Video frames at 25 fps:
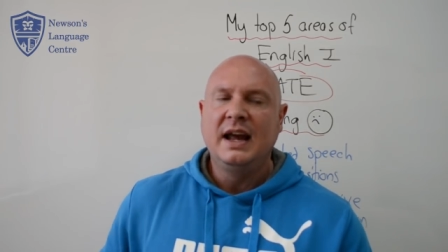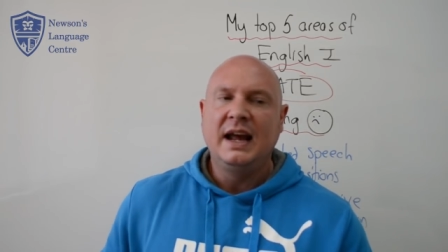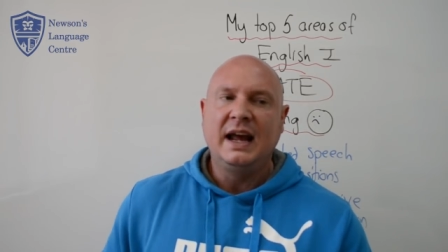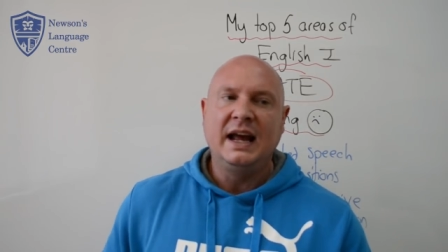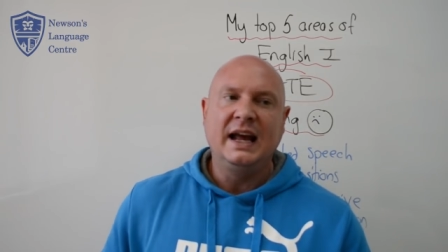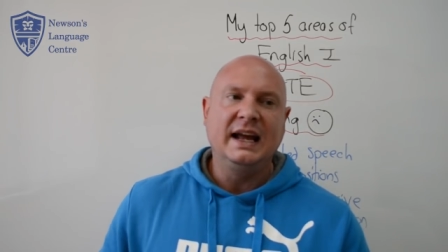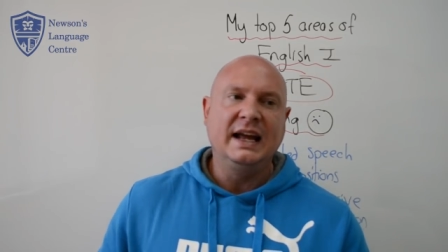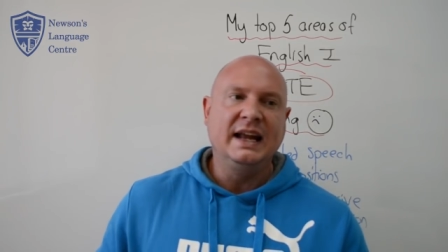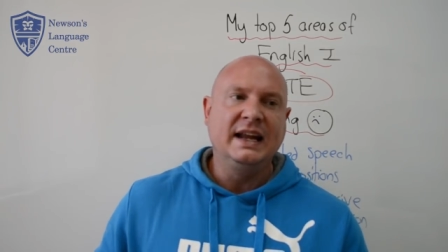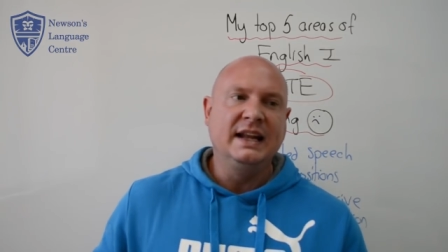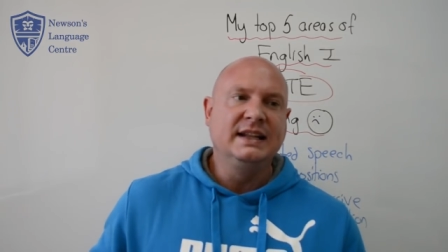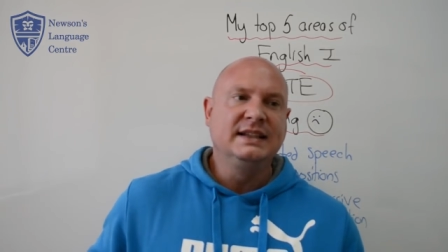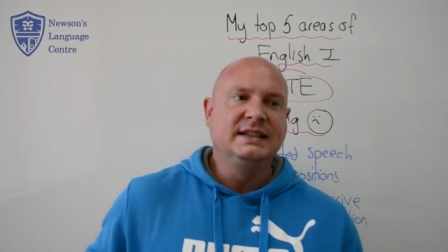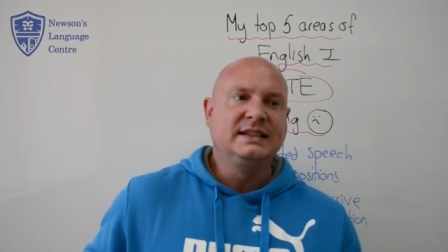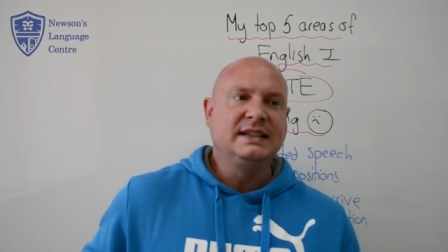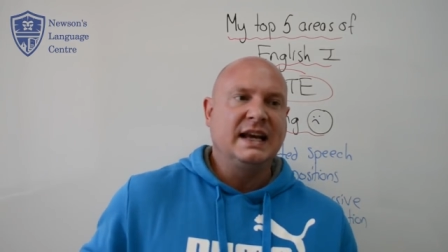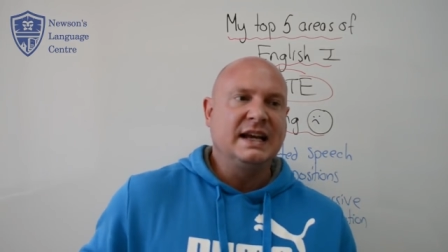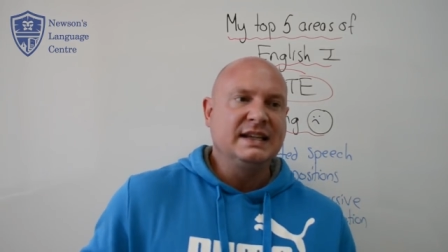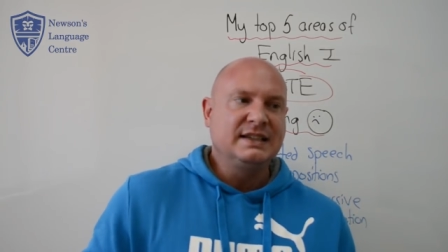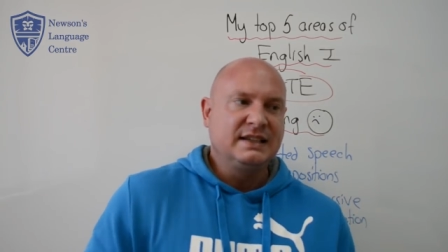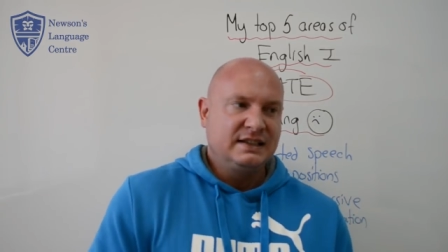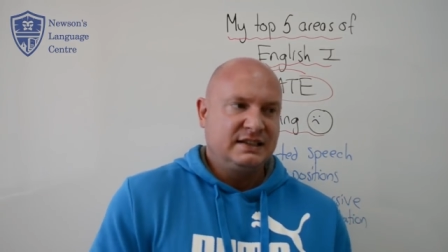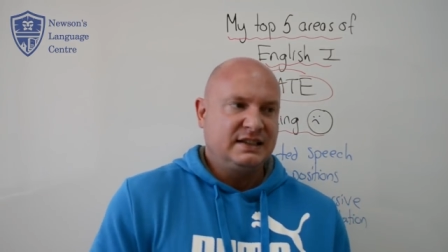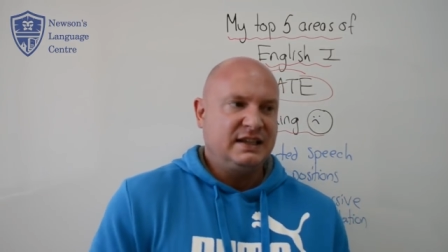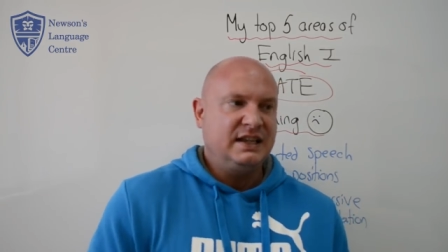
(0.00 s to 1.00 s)
And
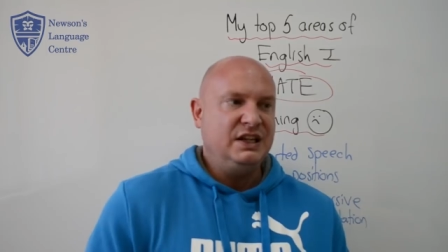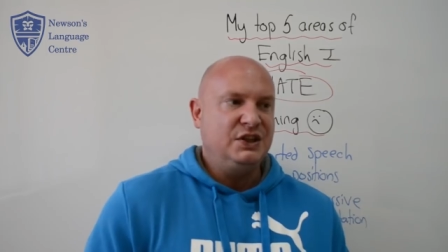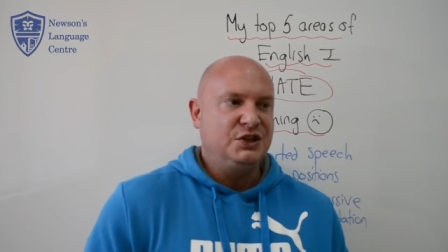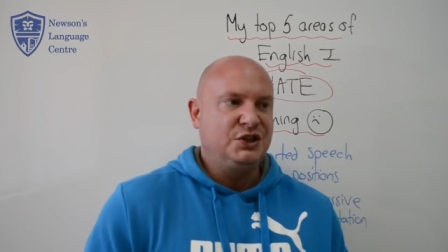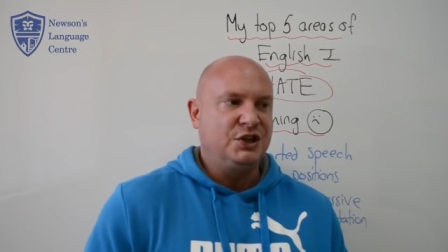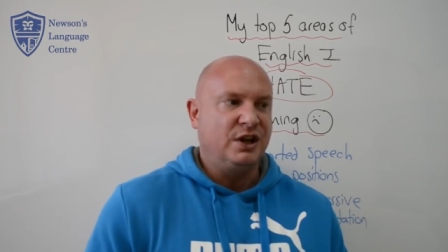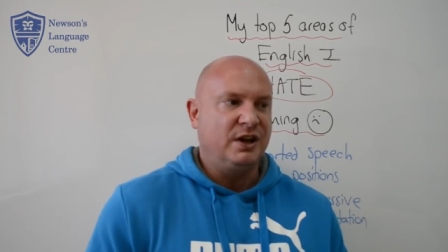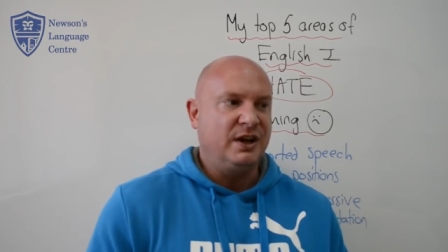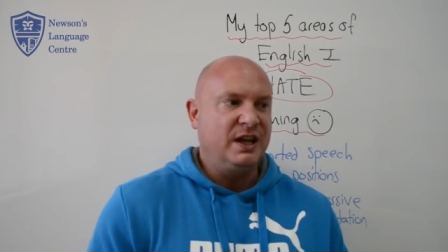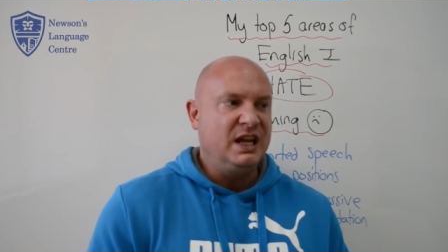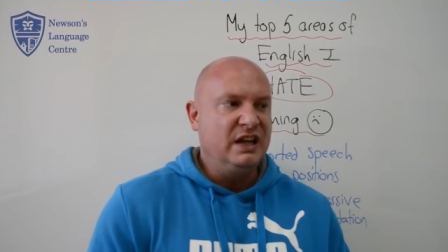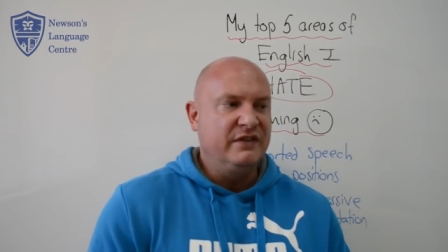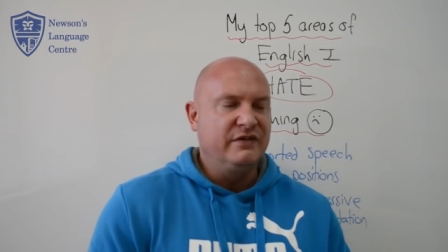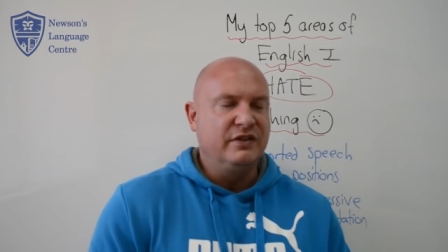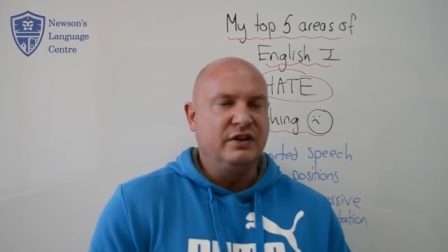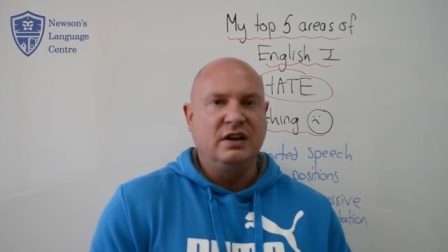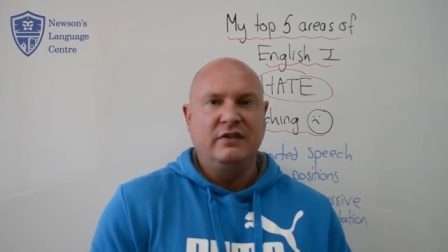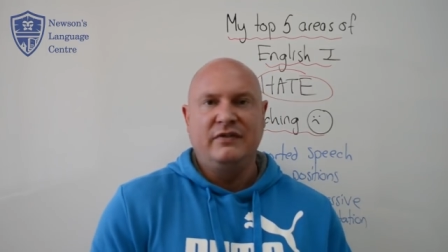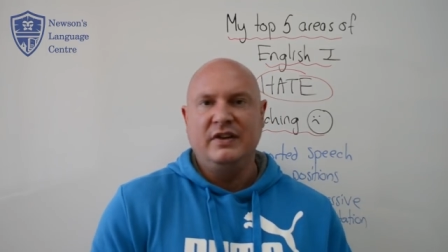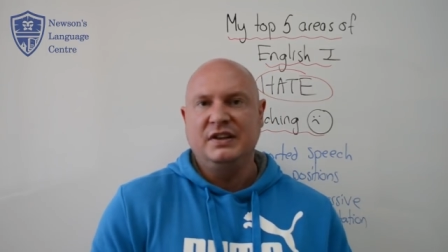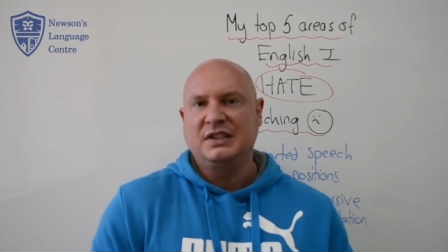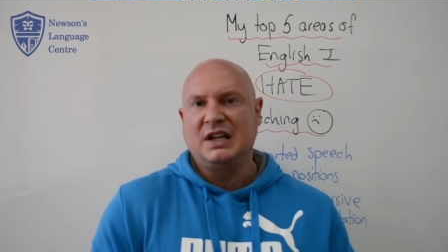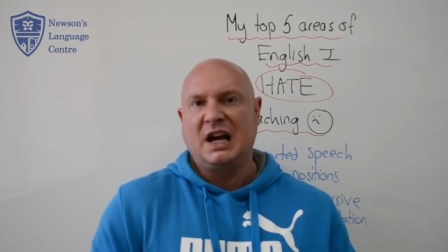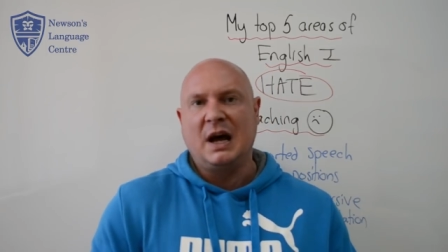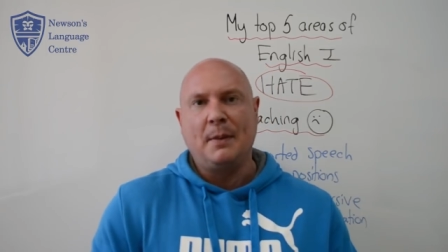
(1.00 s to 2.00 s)
as a teacher, even
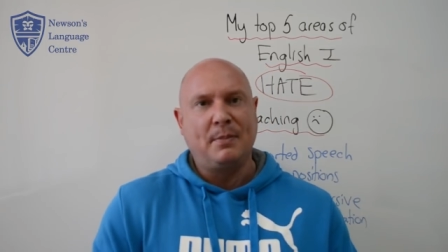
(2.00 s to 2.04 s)
if it's